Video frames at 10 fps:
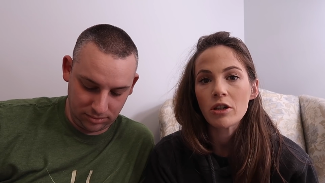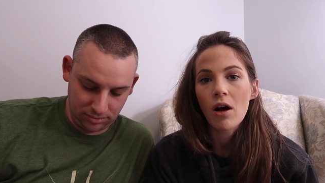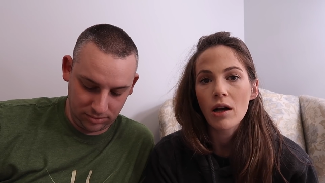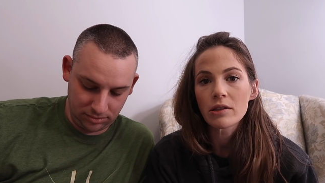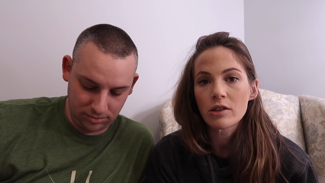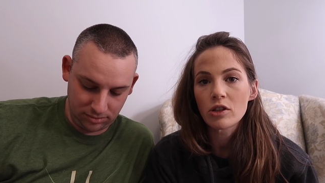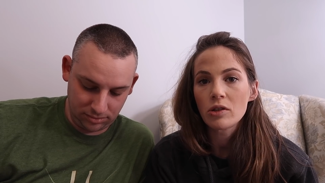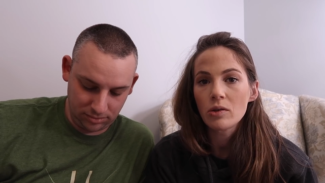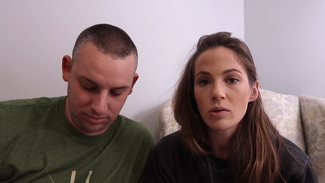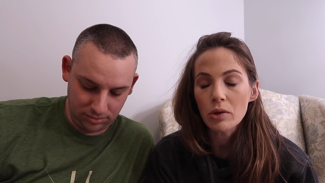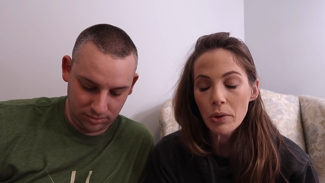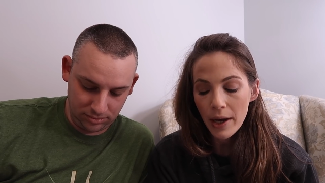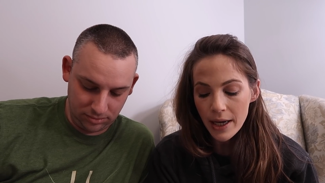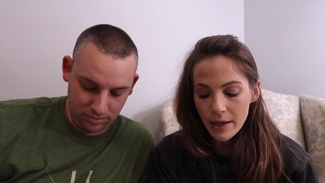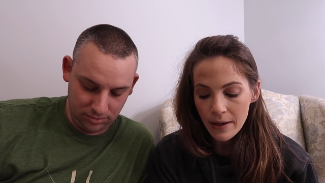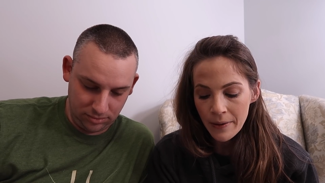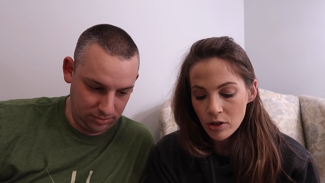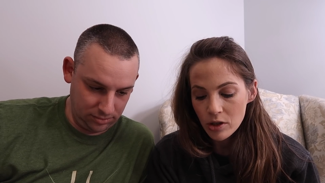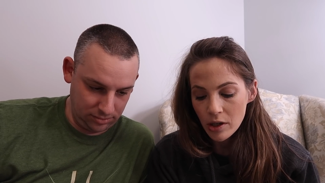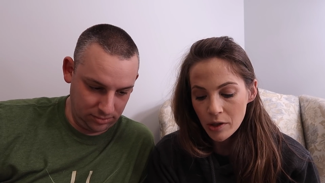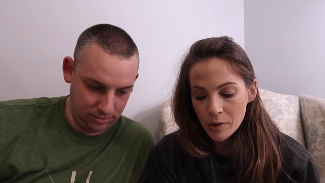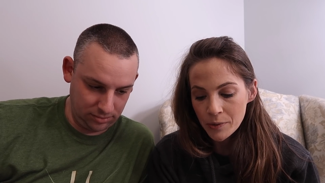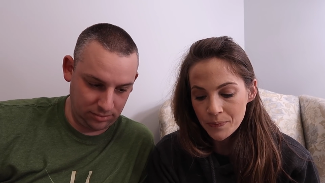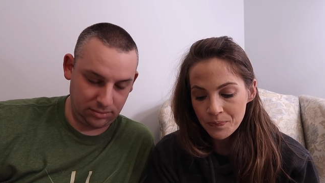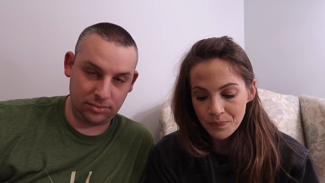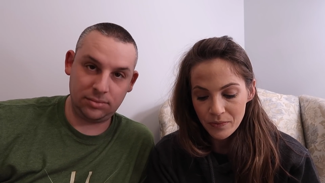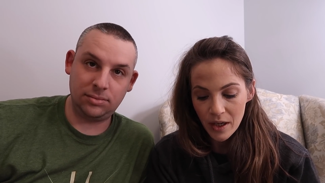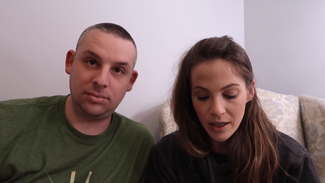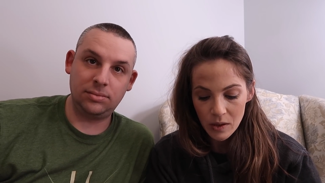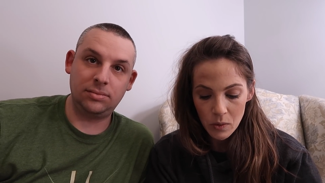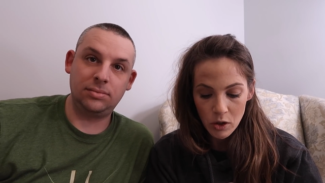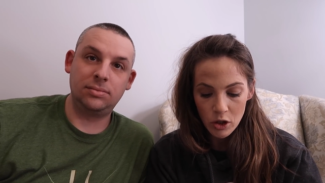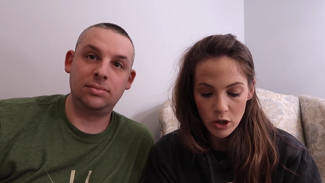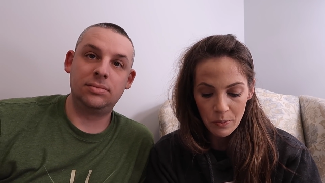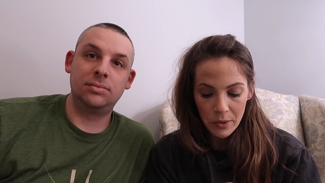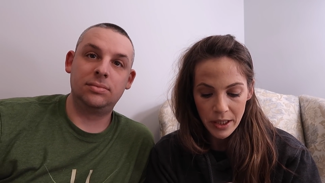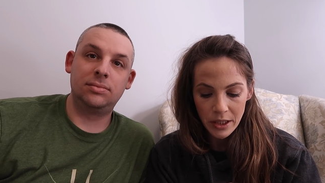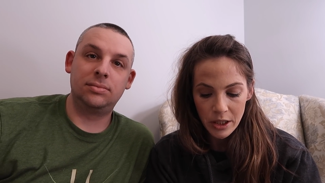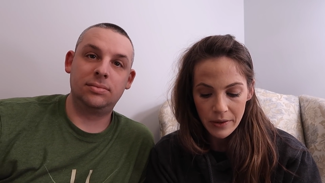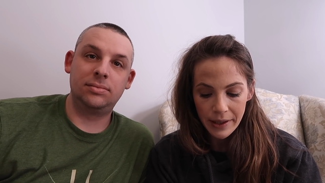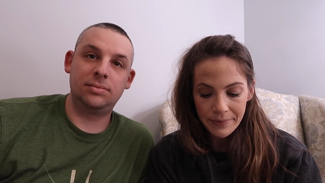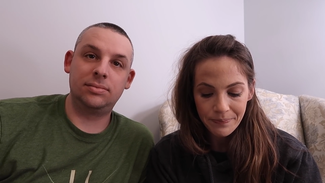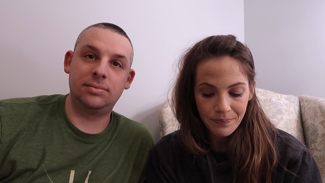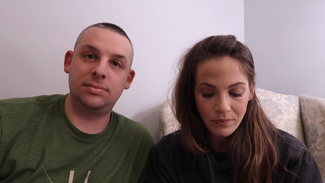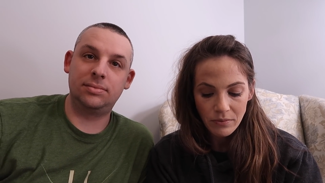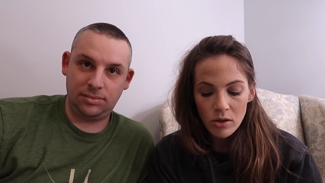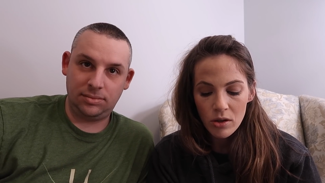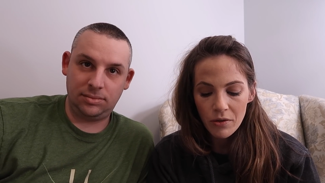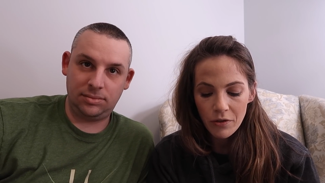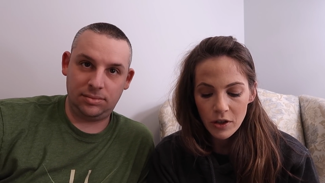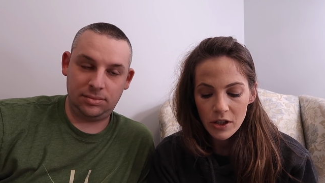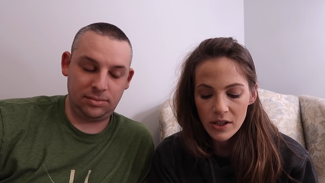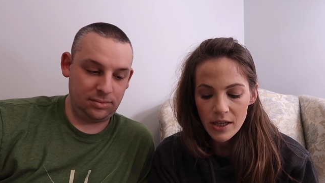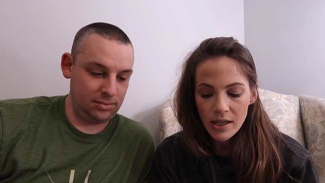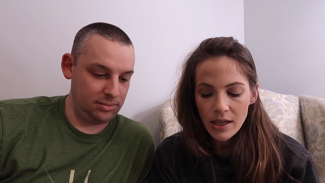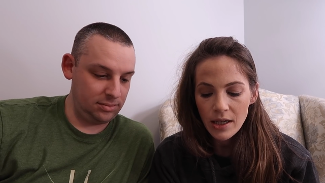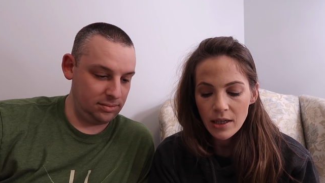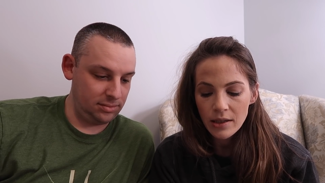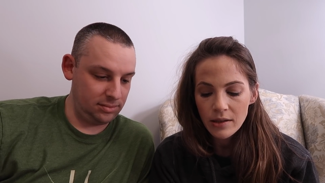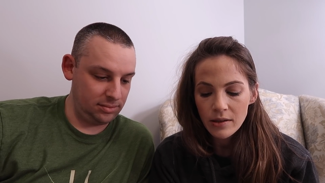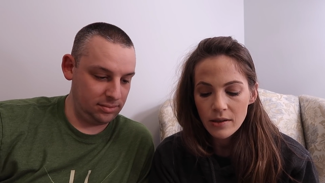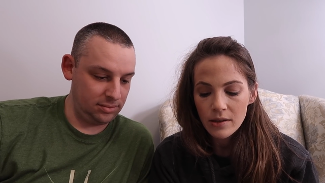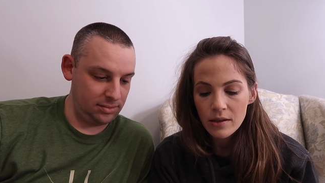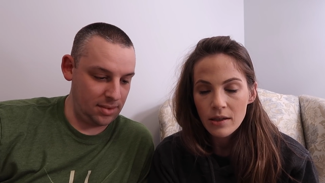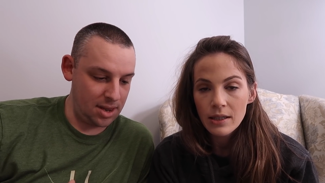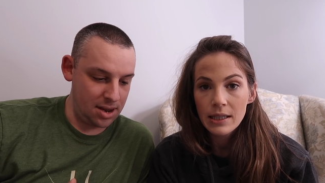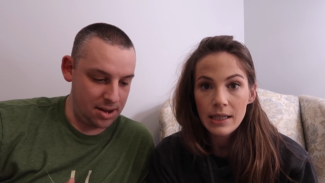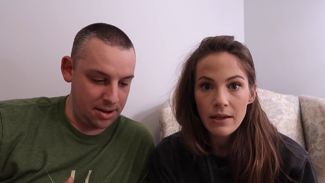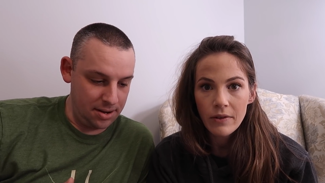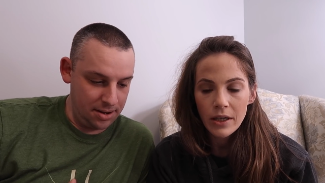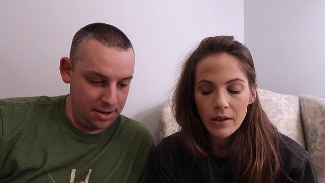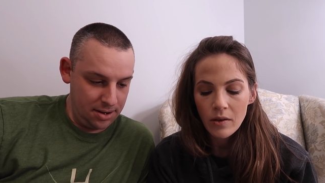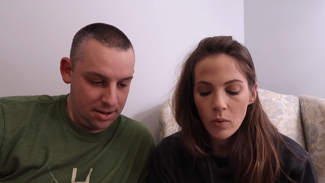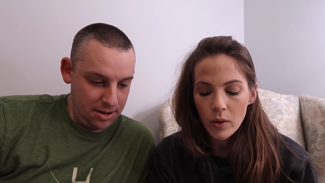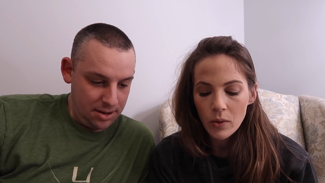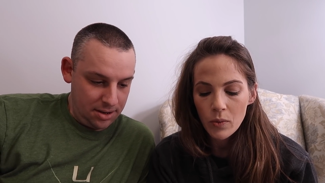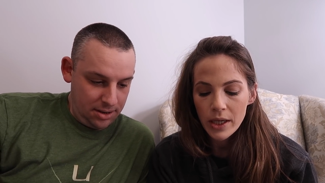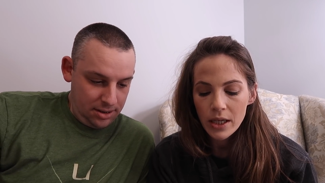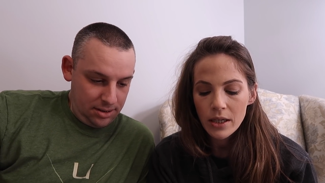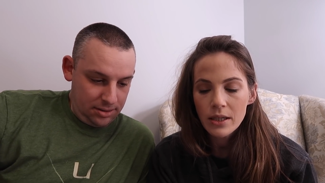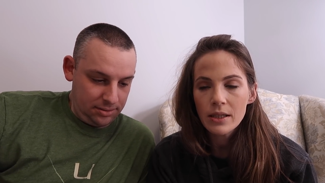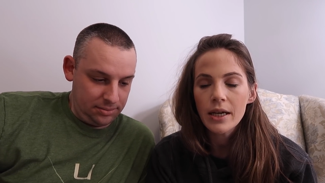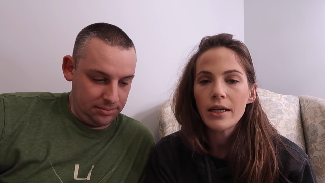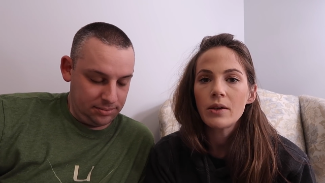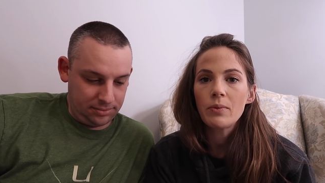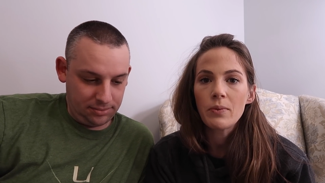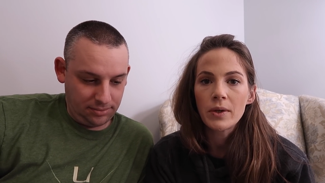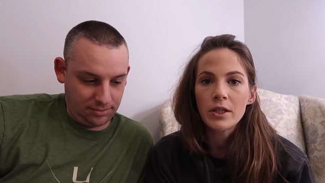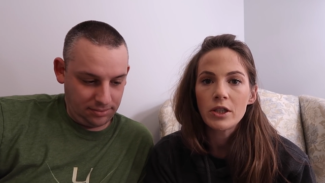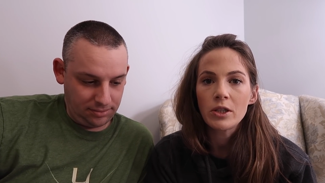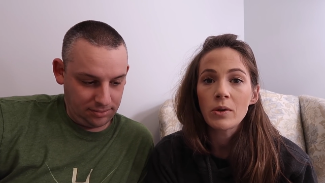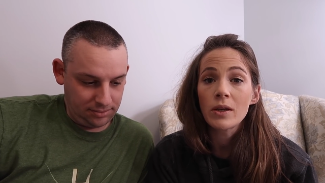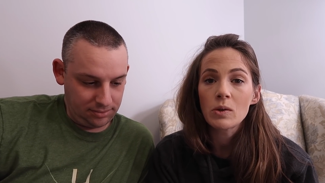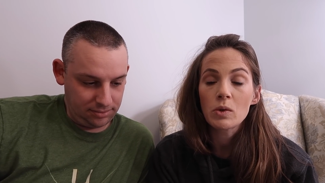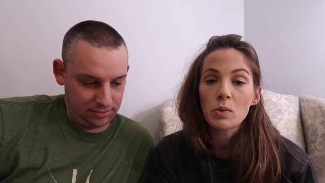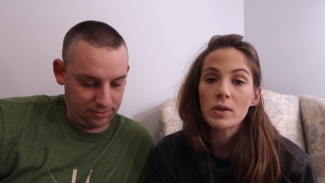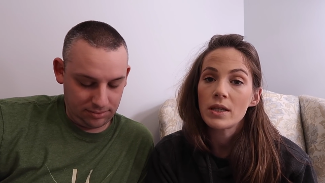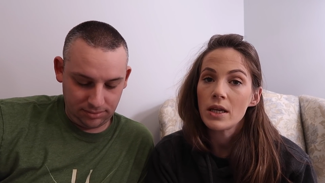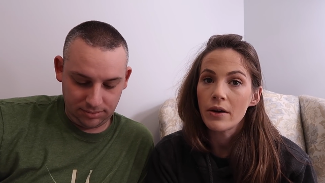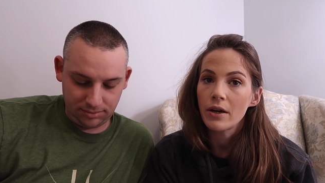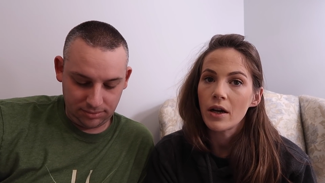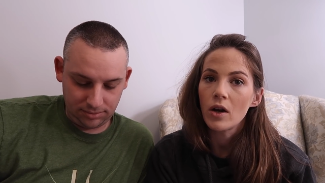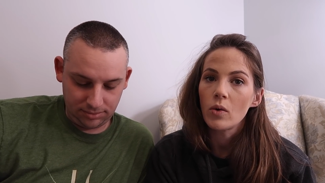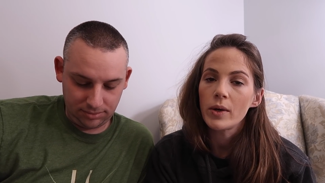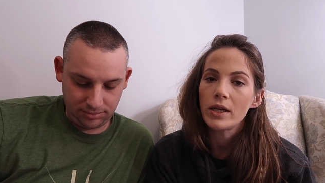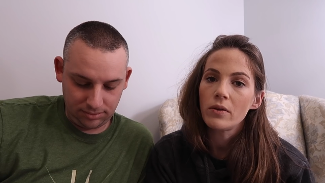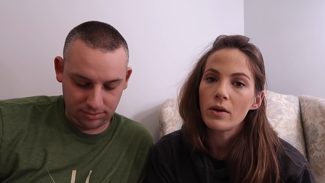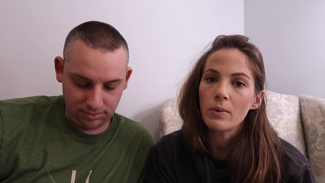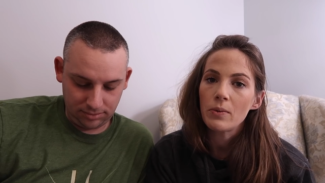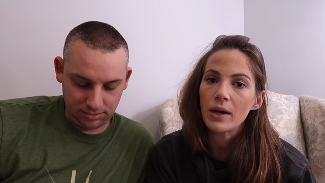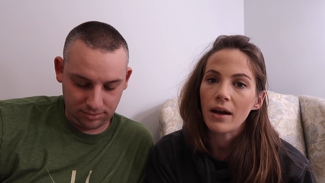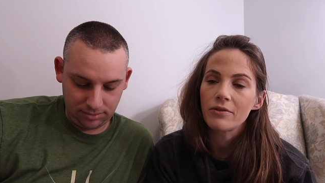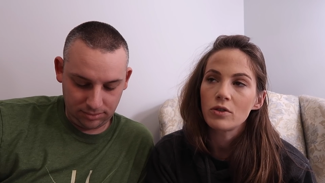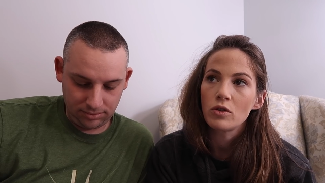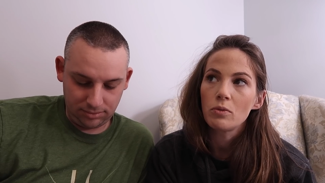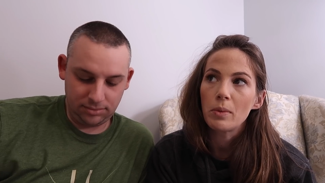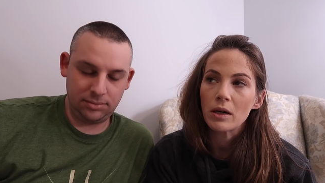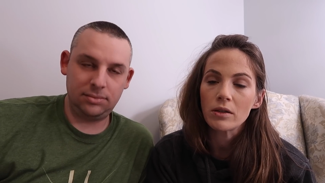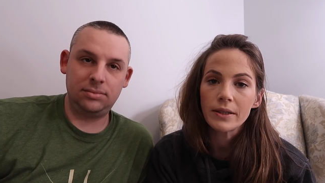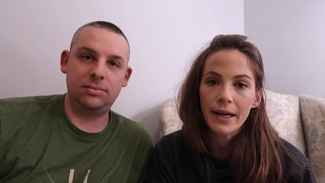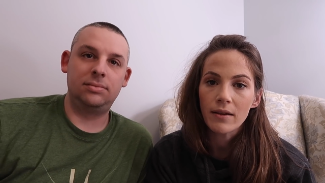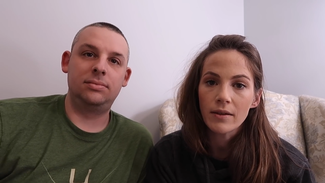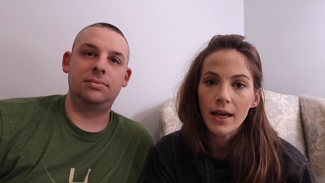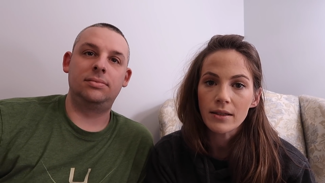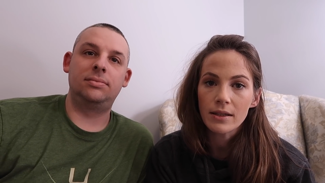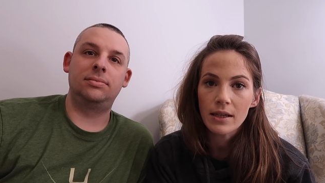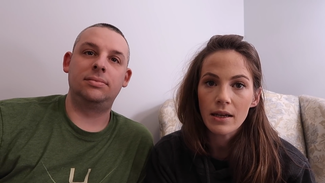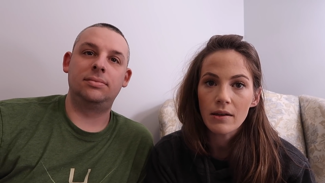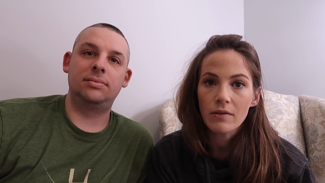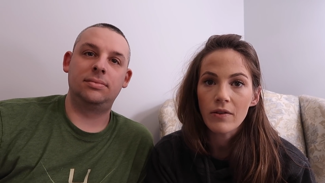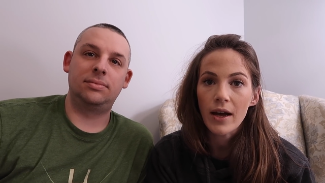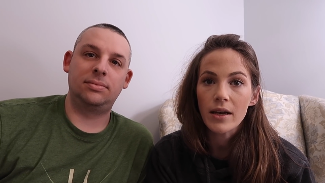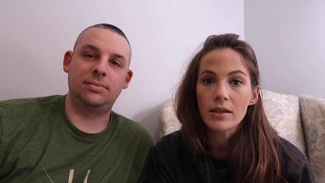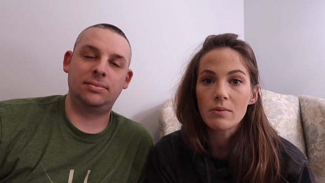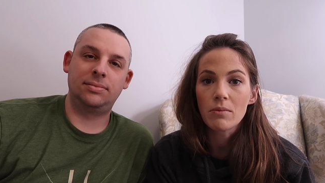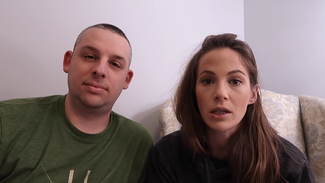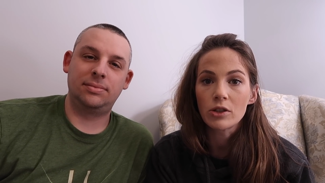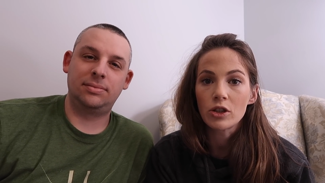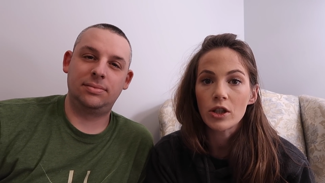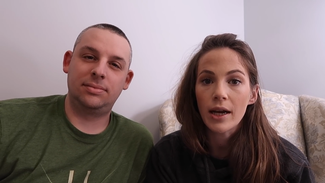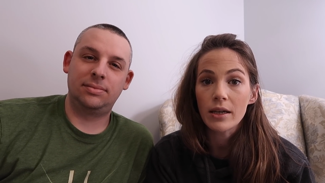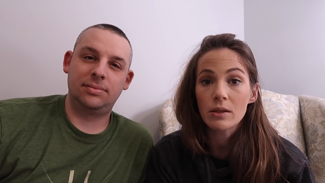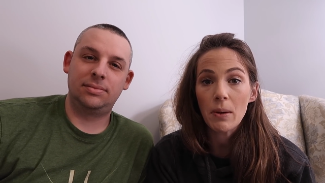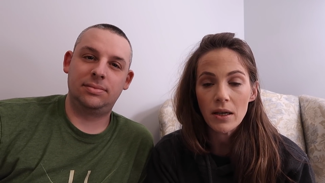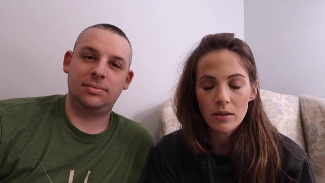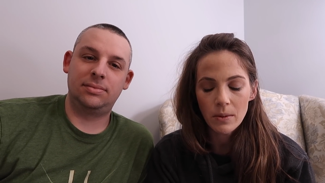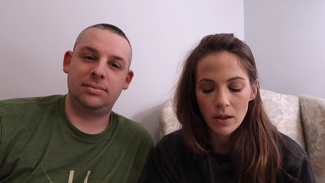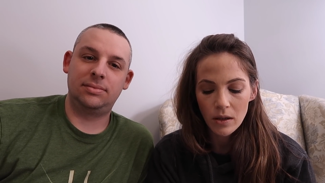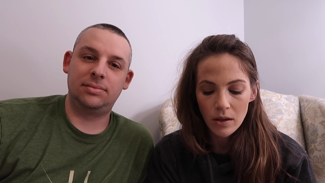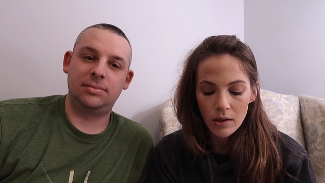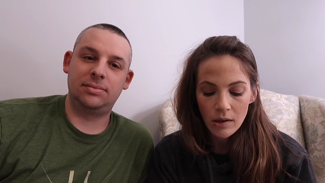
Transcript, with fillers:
Speaker 1: it costs to thru hike. So I guess we'll just jump right into it. So the first thing is saving. When we decided we wanted to do this, which was a year ago, we knew that we would have to buckle down and save as much as possible.